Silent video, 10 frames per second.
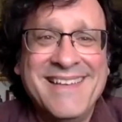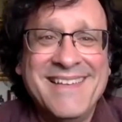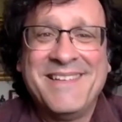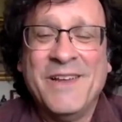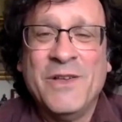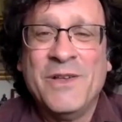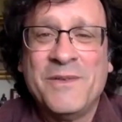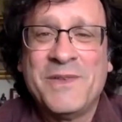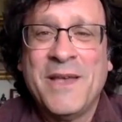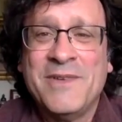still
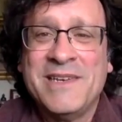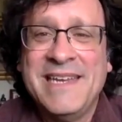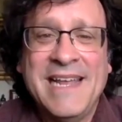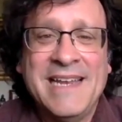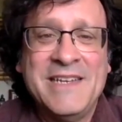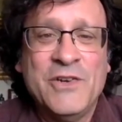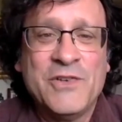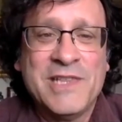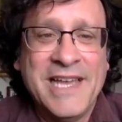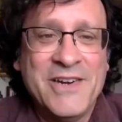17, 18
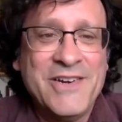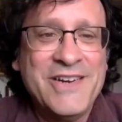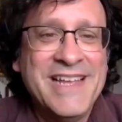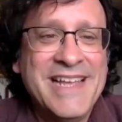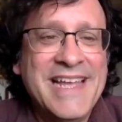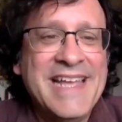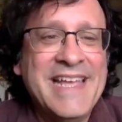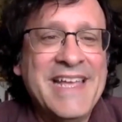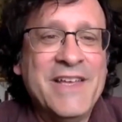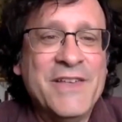years later,
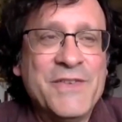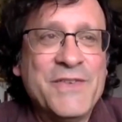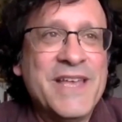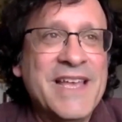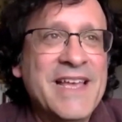is